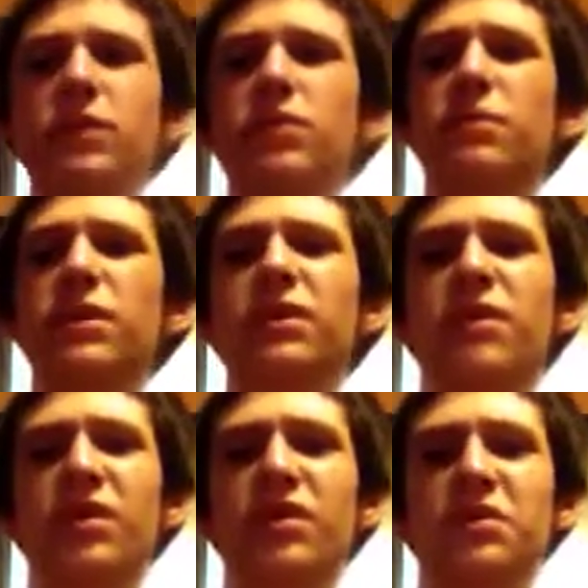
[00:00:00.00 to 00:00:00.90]
should be
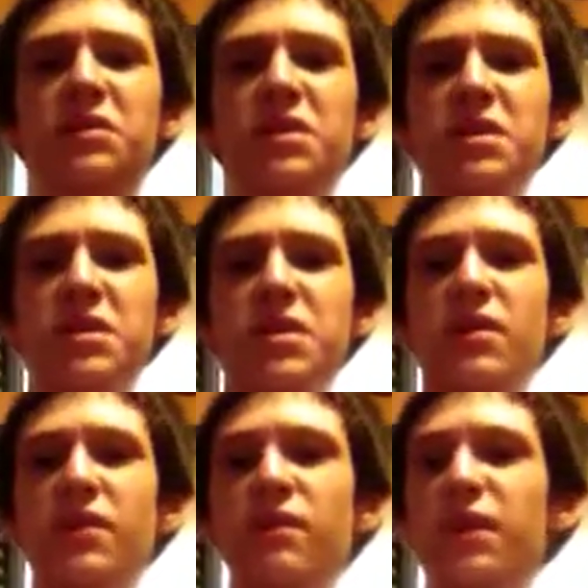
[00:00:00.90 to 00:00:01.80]
around
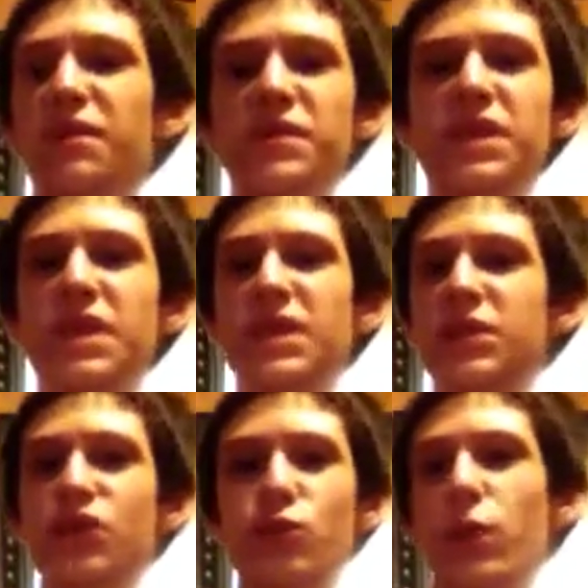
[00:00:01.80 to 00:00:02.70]
$15
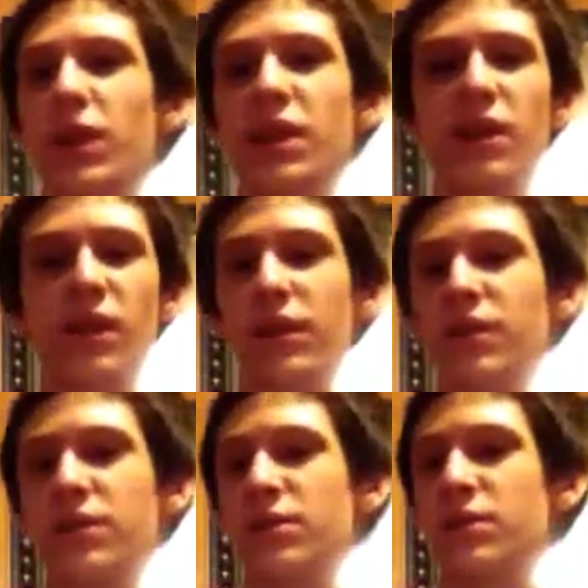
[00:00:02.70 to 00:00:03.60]
to
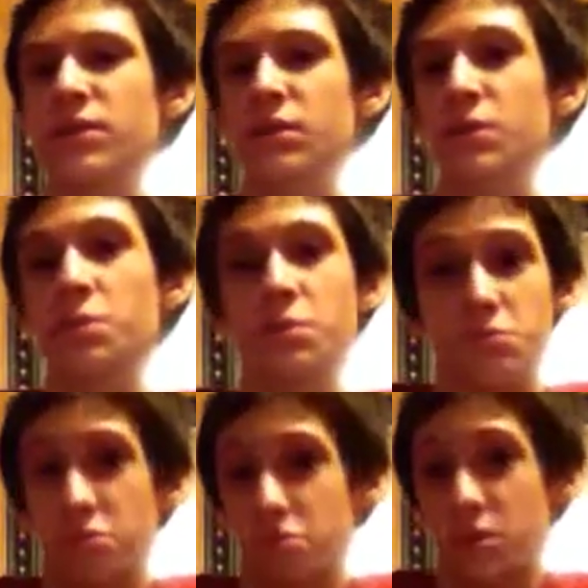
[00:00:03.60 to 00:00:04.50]
$20.
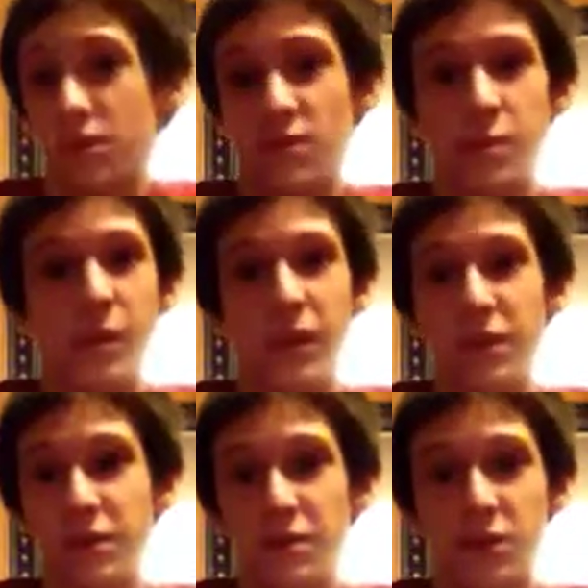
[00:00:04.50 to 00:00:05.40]
If you buy
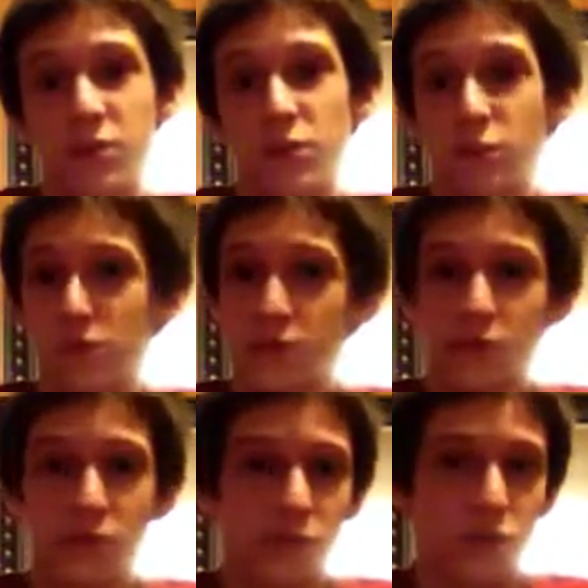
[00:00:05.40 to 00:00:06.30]
it used or
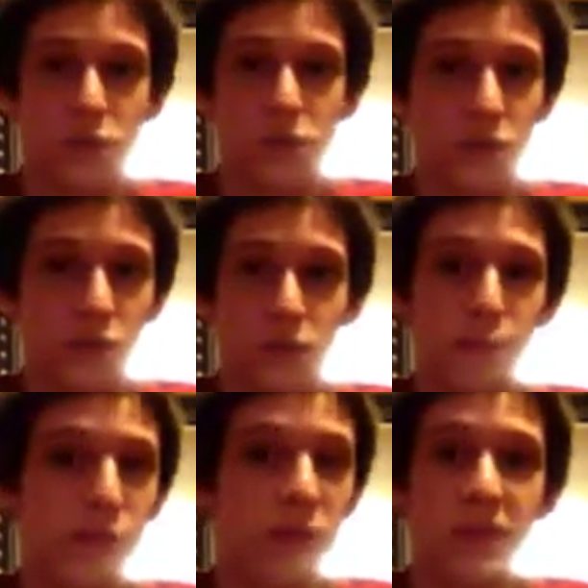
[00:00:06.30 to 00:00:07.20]
so, it could
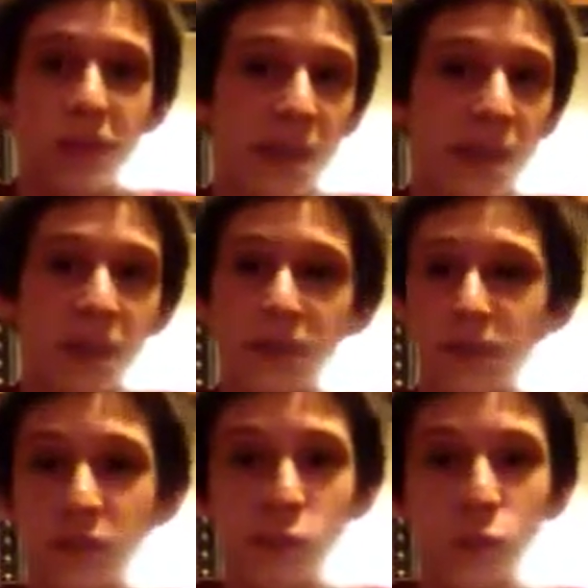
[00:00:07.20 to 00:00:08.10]
be $10
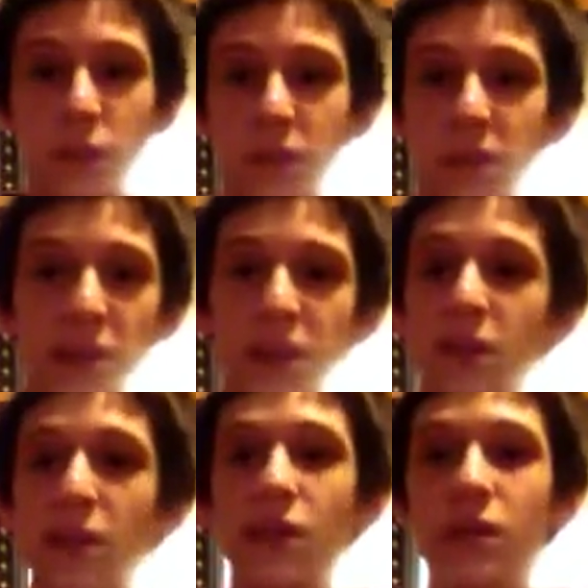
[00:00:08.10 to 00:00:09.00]
to $20.
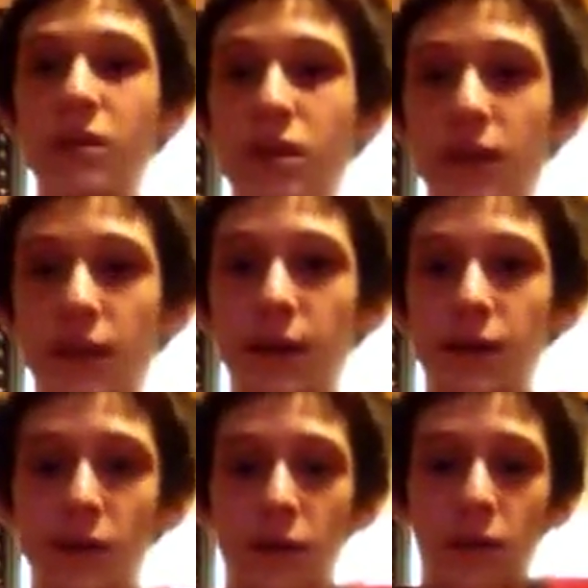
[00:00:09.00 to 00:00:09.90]
I
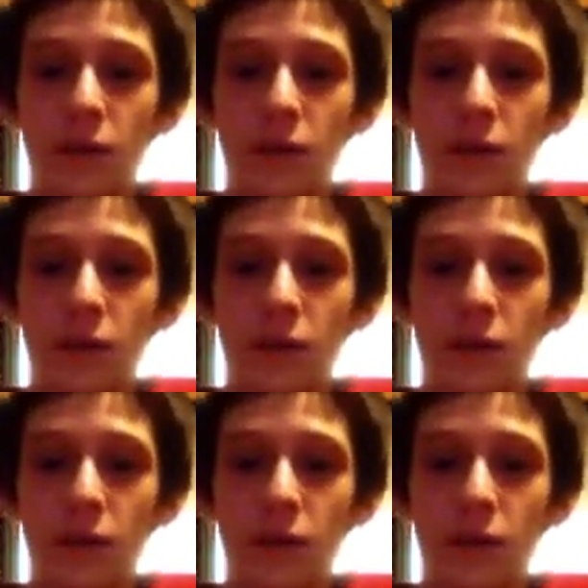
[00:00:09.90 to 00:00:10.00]
don't know.